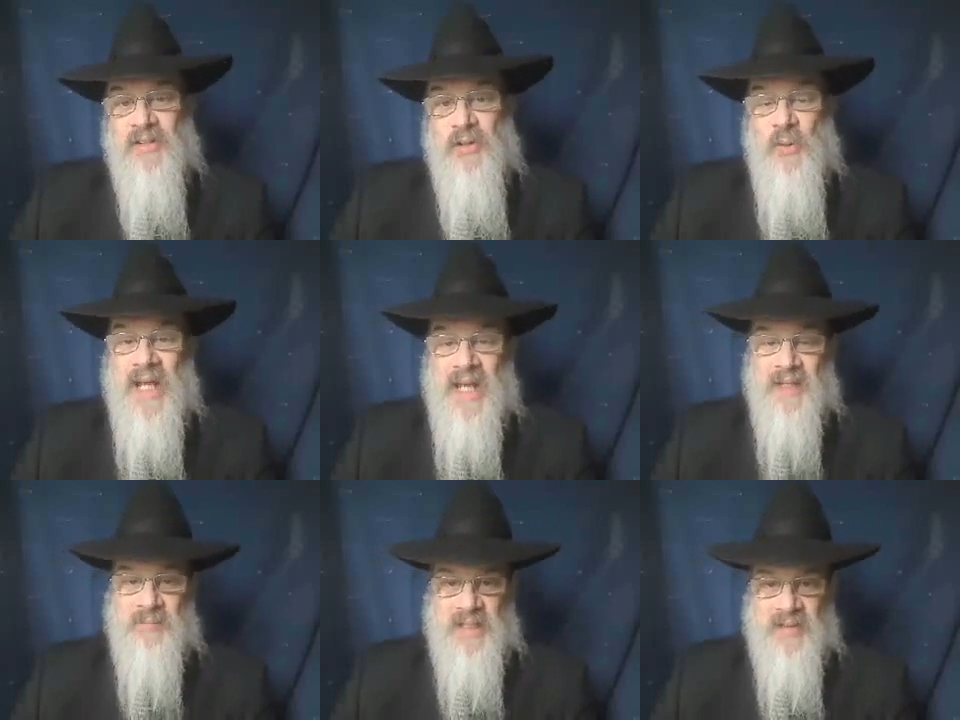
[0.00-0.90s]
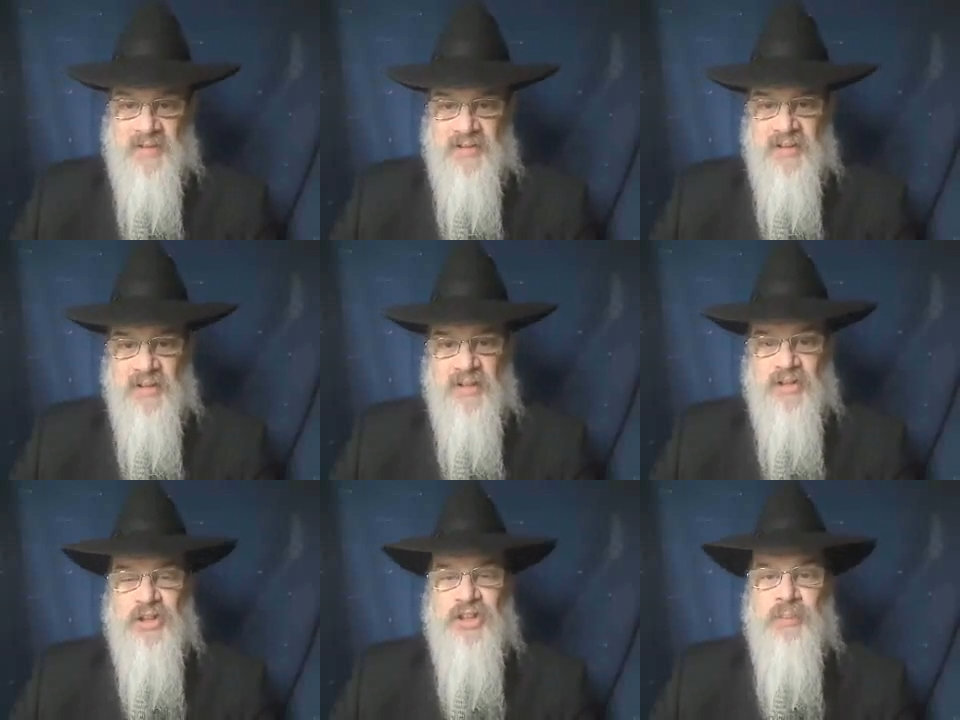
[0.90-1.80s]
2 handmaidens.
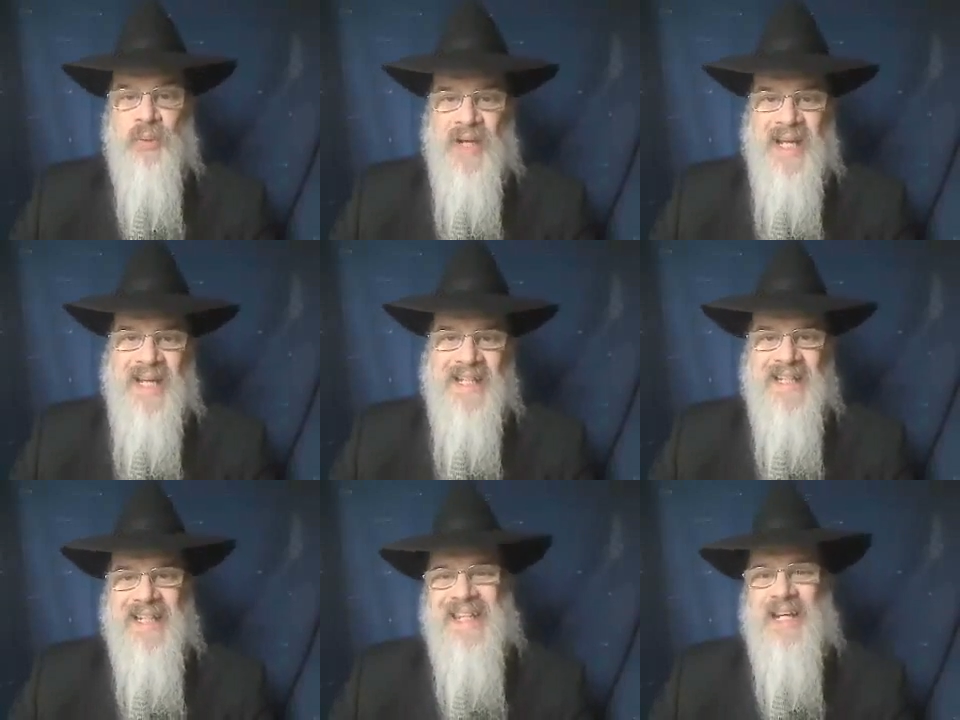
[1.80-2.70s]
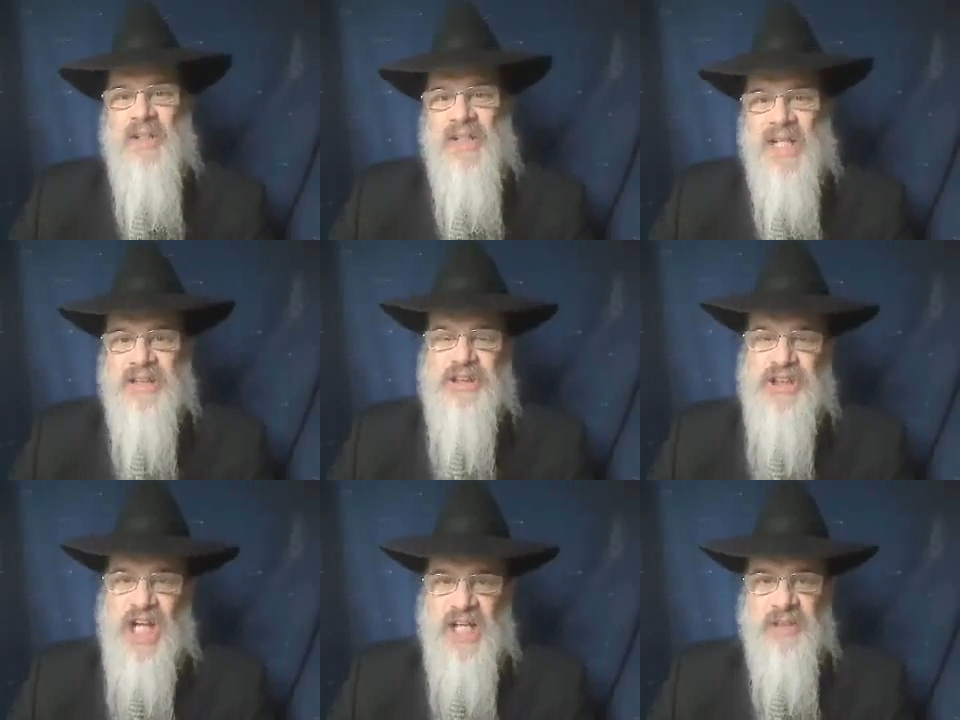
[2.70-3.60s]
So she prayed that her next
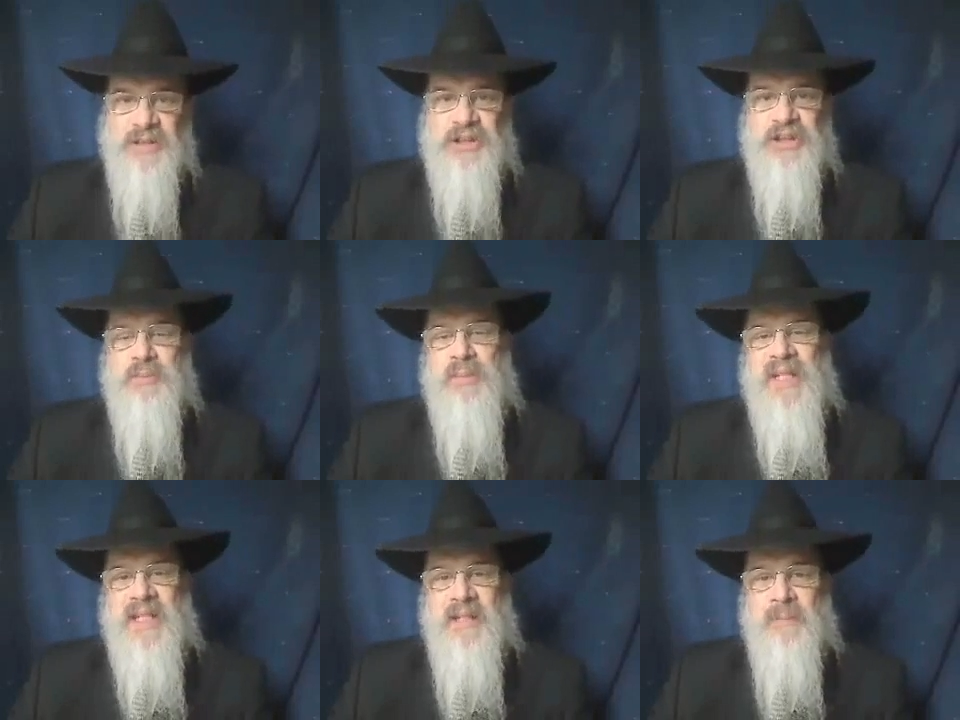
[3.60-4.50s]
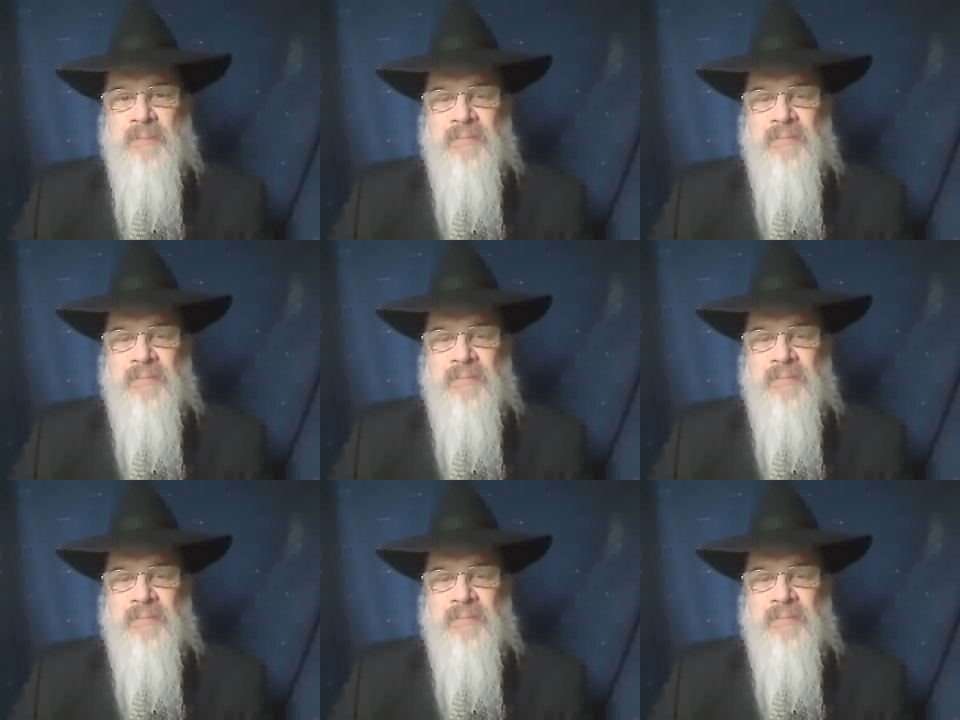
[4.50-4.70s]
child should be